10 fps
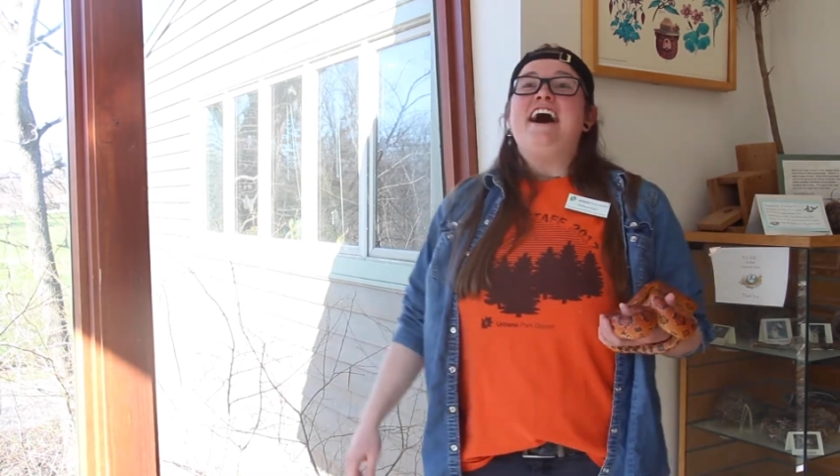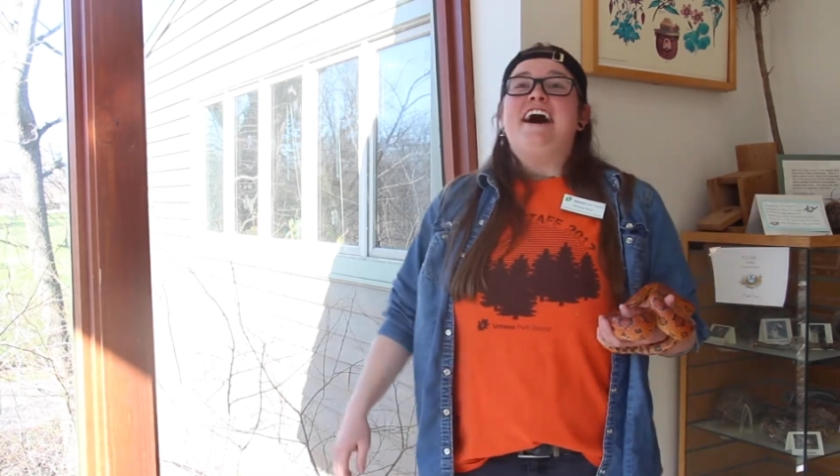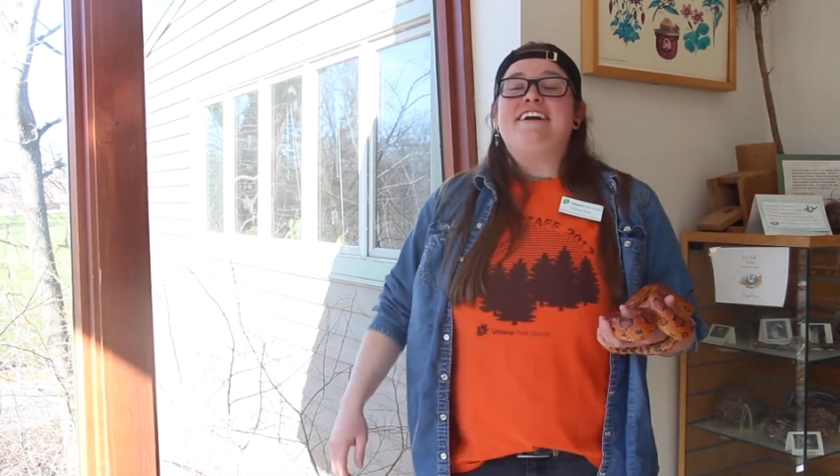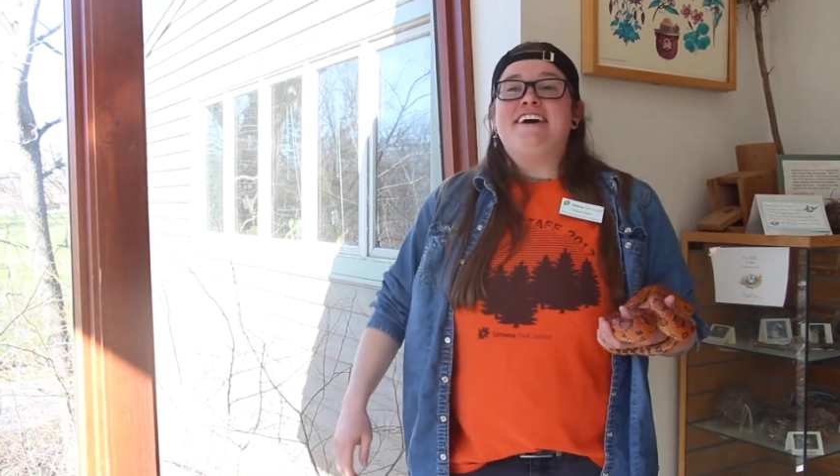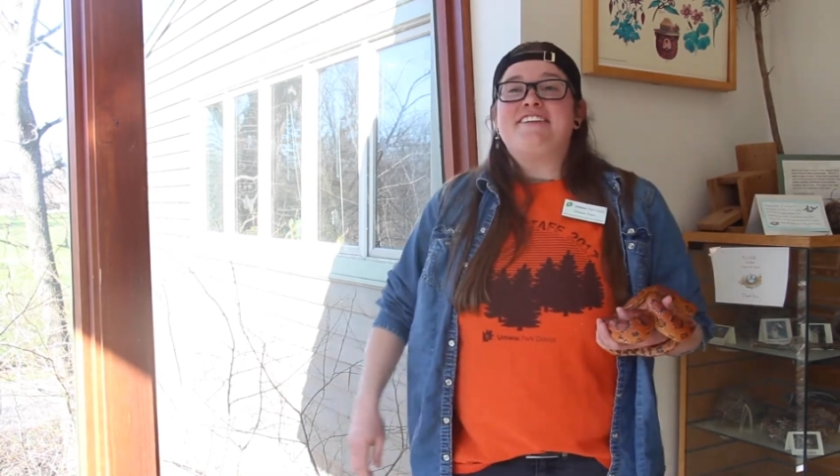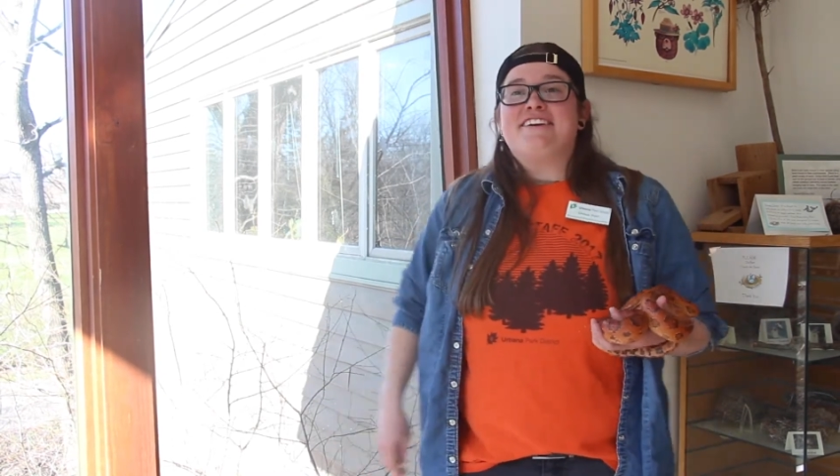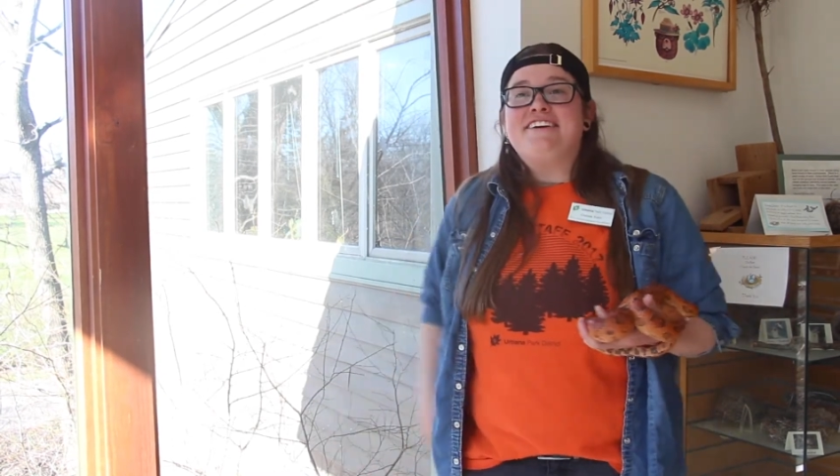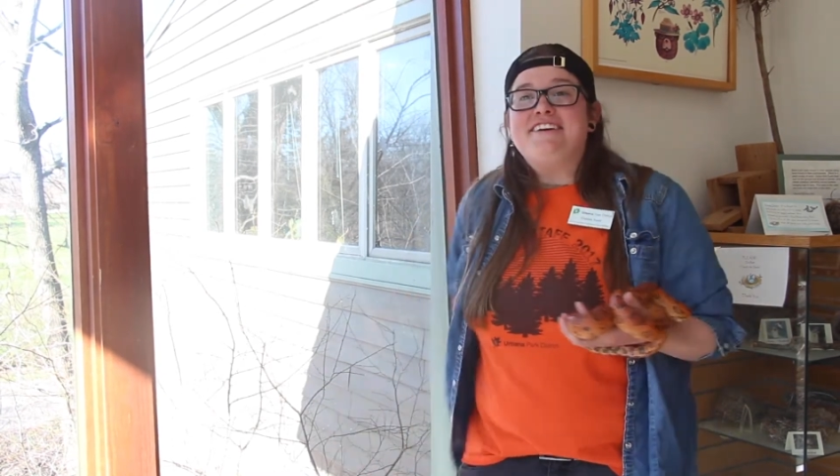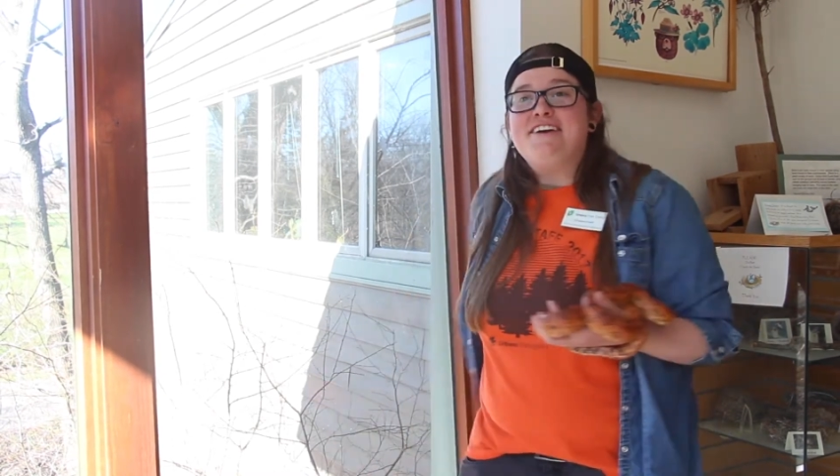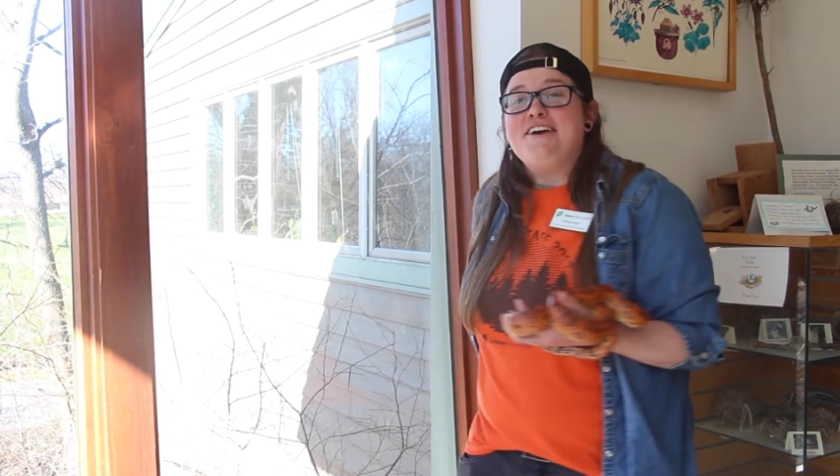
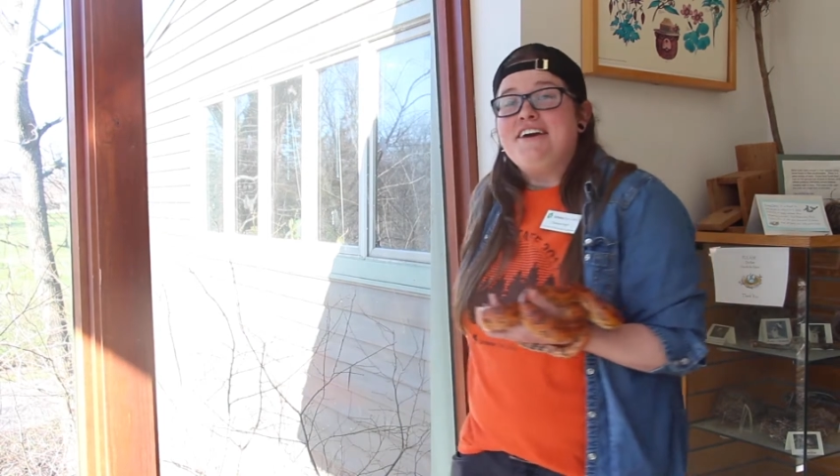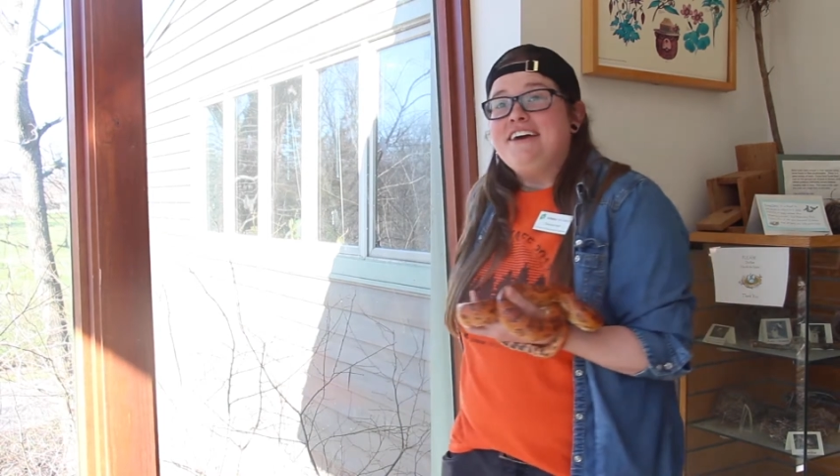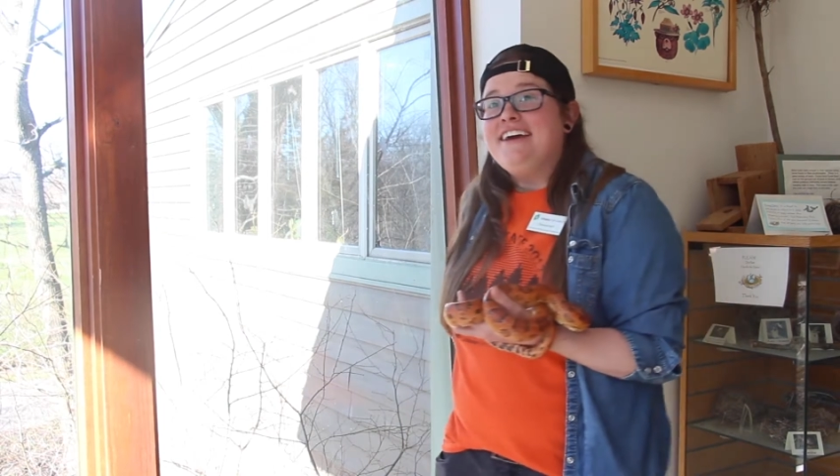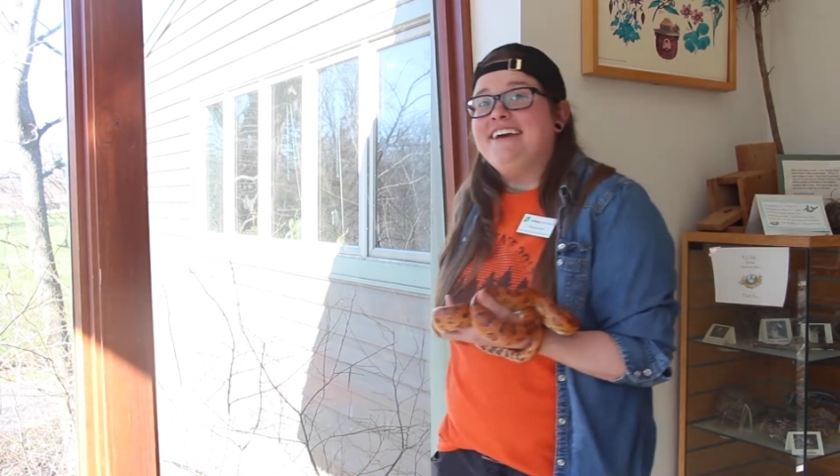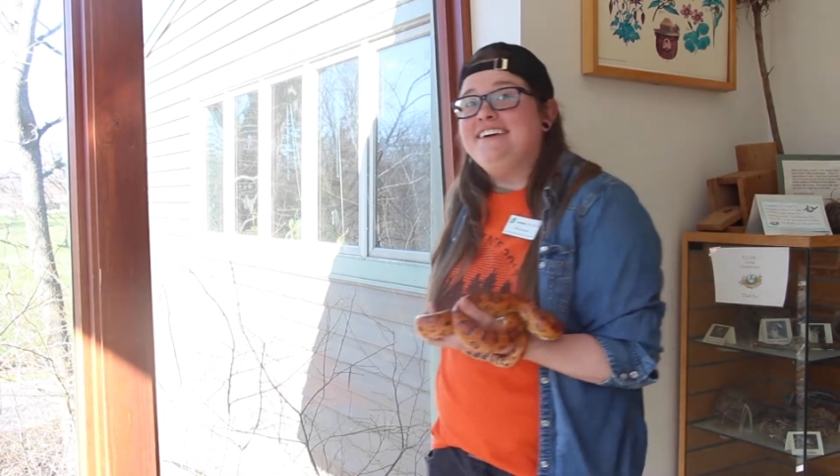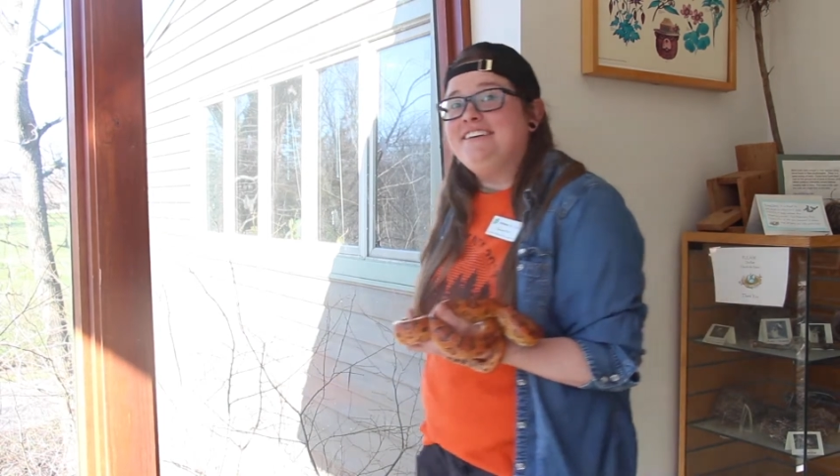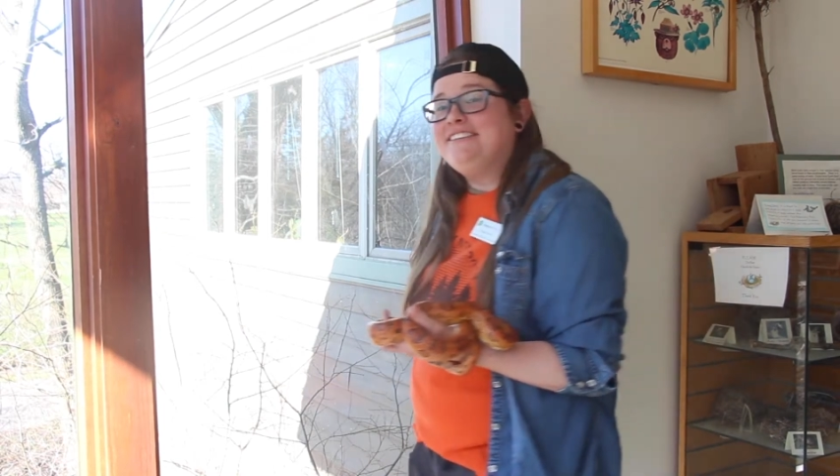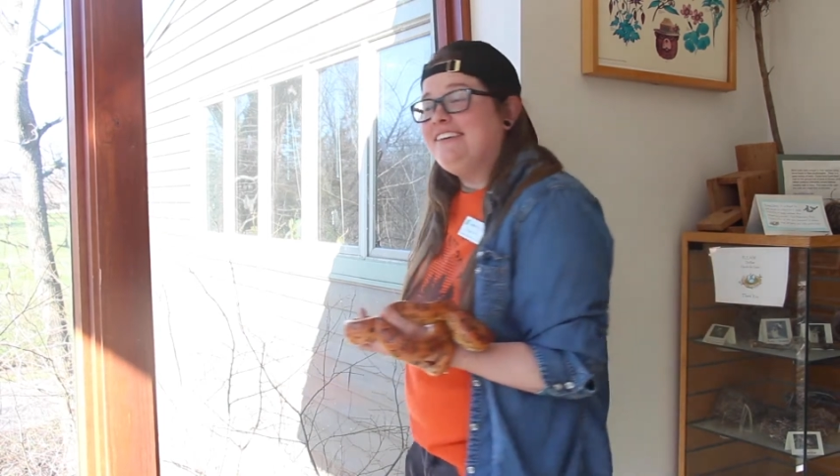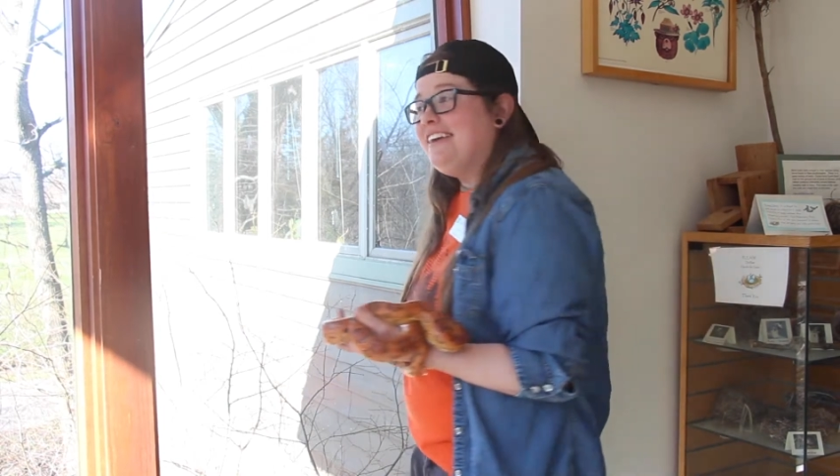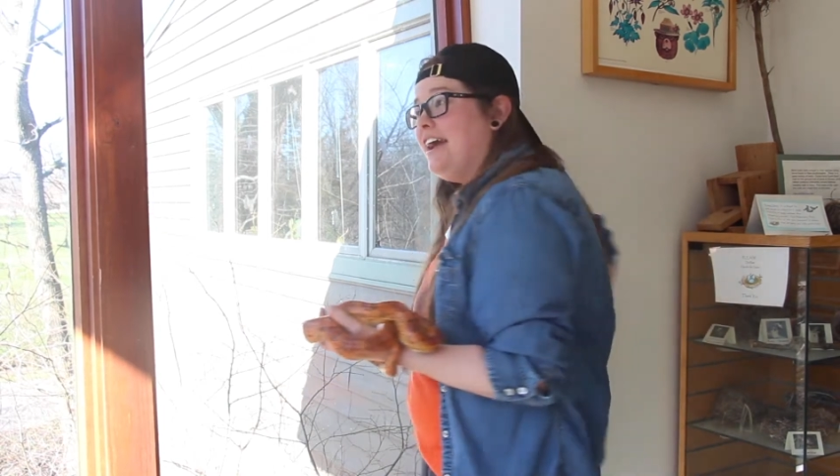Another is